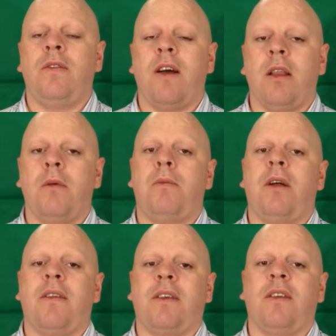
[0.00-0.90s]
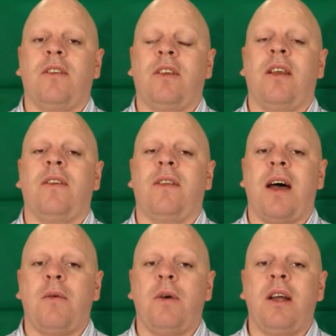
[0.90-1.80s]
develop the practical skills
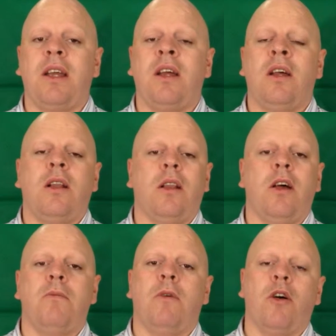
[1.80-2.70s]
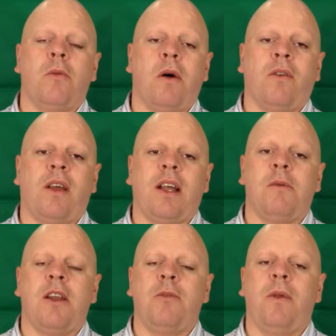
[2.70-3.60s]
that way, learn more about anger
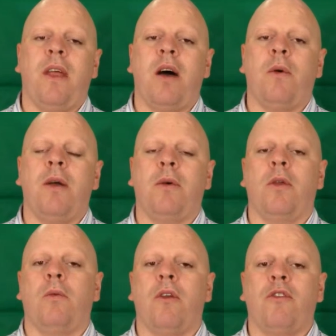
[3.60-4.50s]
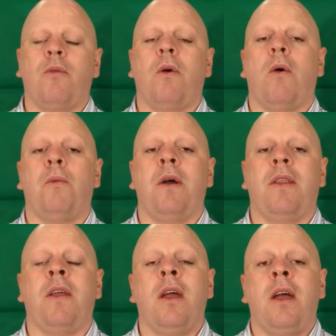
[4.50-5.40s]
management that way with a one-to-one
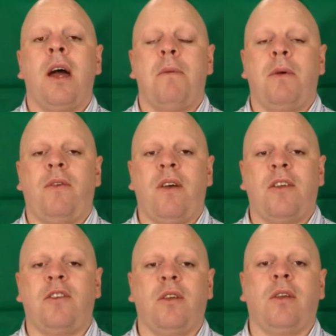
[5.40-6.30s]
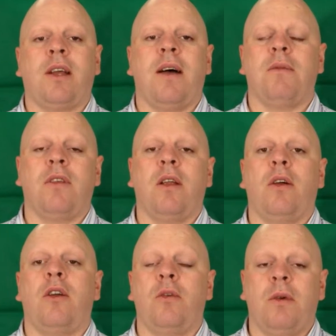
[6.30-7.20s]
with a professional counsellor
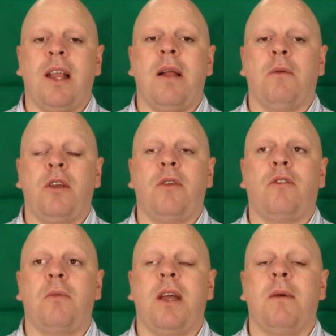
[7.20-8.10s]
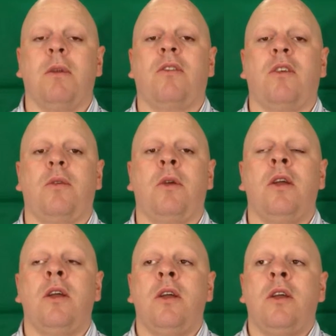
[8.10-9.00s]
who will help you to be able to
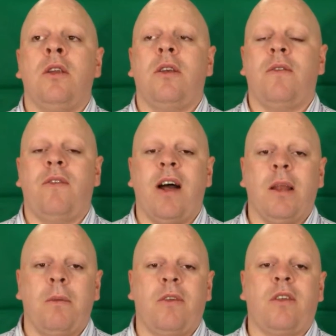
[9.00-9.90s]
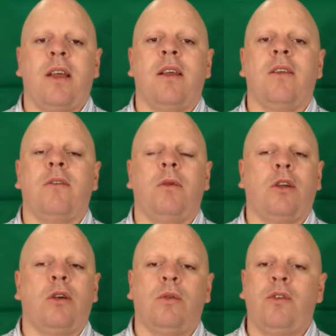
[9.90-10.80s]
develop the skills. We'll
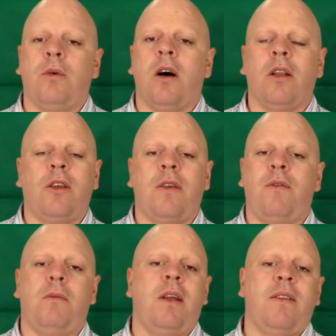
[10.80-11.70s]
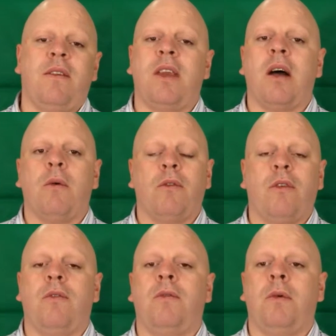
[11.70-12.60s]
go through all the different ins and outs
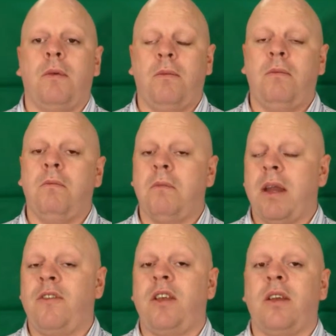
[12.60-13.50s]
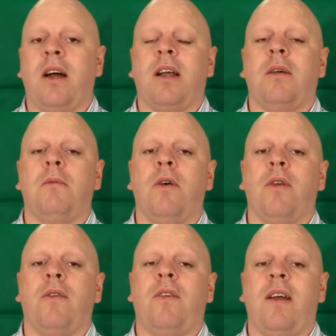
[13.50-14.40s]
of managing your anger
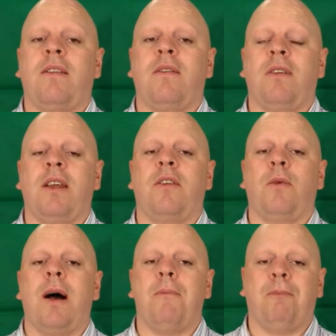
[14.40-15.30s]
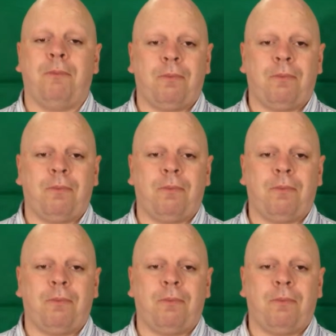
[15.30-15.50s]
more effectively as well.